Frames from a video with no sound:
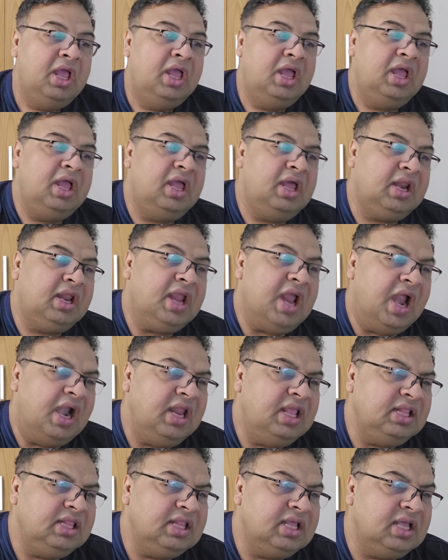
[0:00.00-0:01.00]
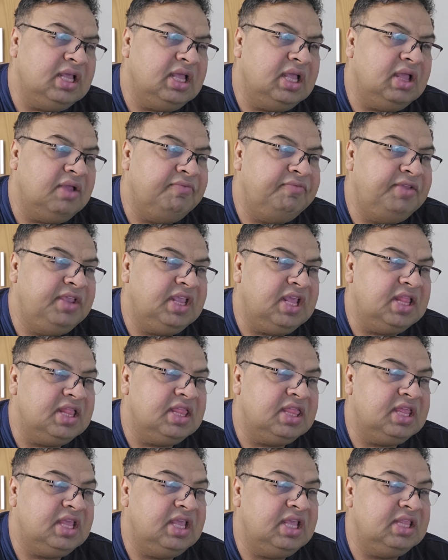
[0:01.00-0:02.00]
Regarding the, we can
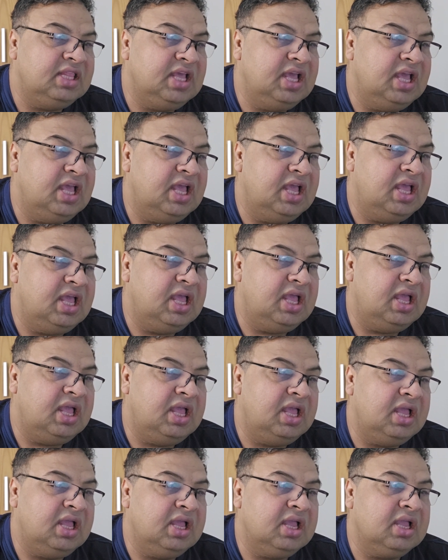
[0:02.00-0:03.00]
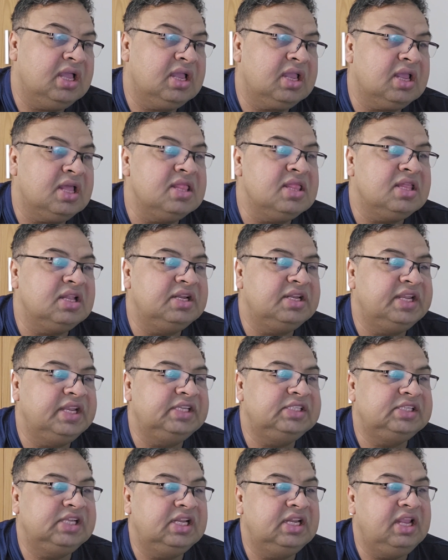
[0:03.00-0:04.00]
say the
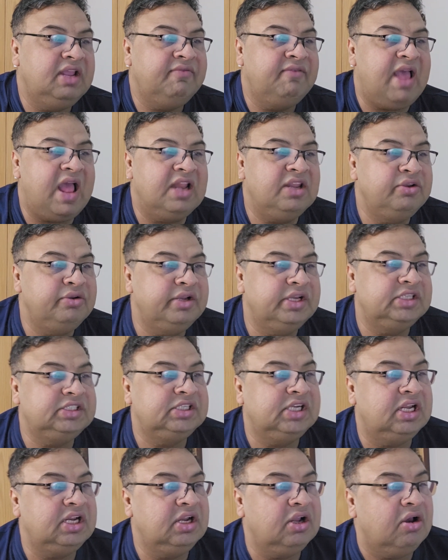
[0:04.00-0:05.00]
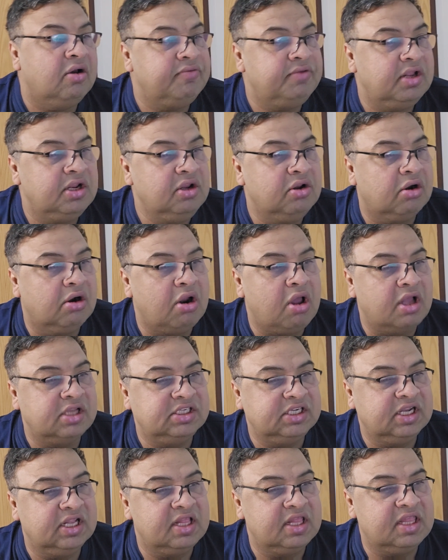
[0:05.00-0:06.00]
consultation evaluation of the
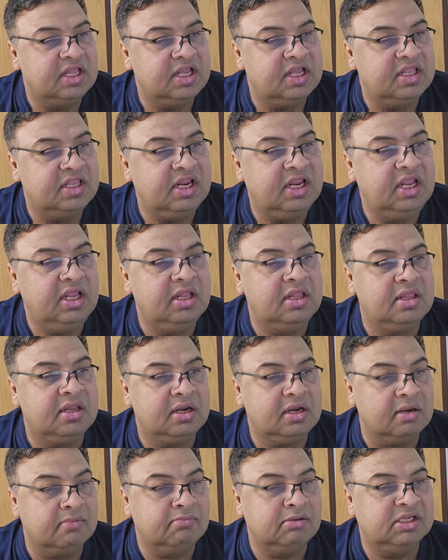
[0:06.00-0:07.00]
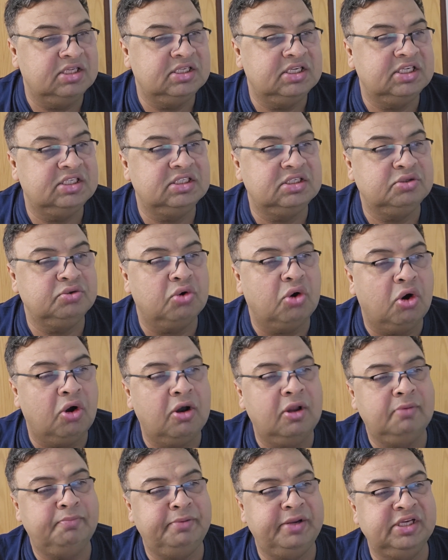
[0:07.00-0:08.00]
neurological surgery is recommended to
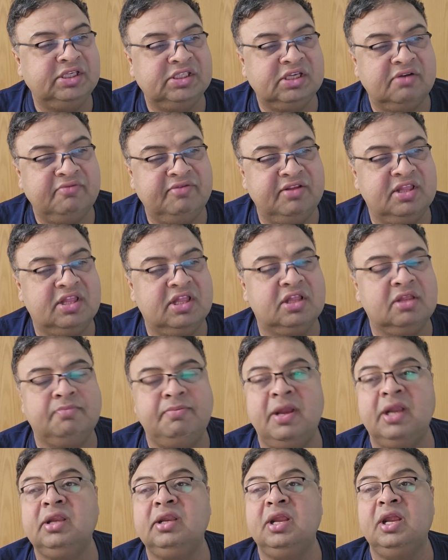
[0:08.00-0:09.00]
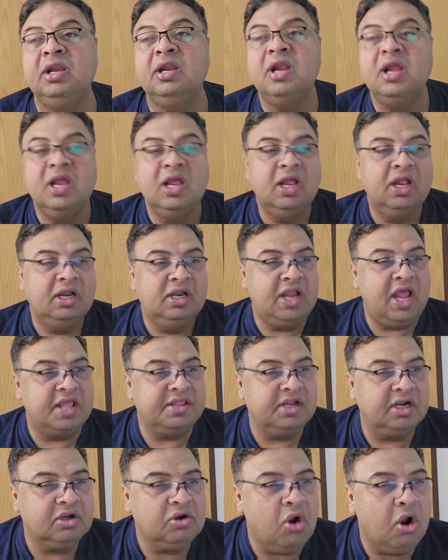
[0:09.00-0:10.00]
all patients with suspected
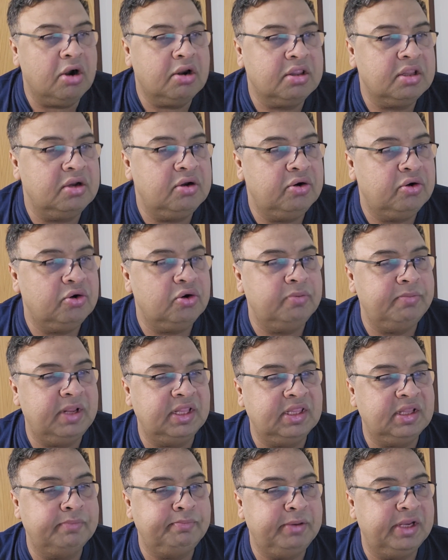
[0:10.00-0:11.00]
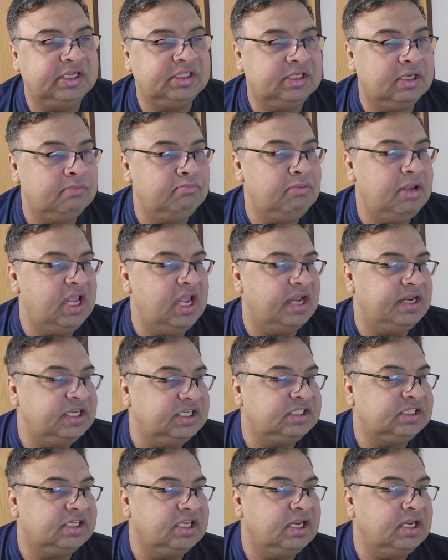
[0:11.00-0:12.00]
tethered cord syndrome, and the patient may
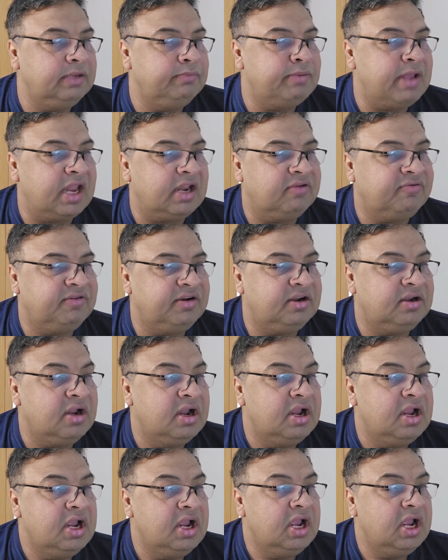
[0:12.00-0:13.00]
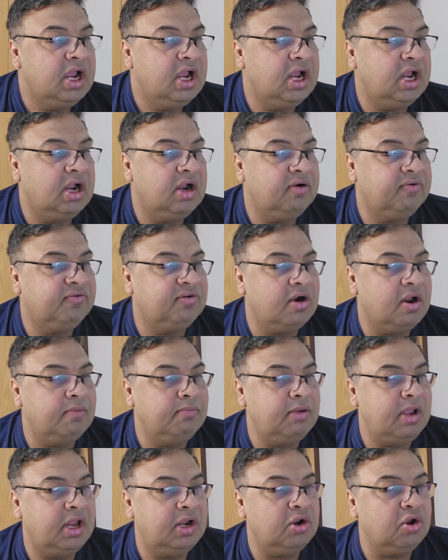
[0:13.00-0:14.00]
additionally benefit
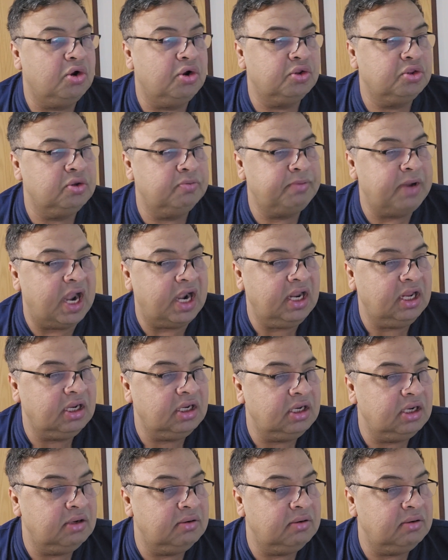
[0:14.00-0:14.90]
from an orthopedic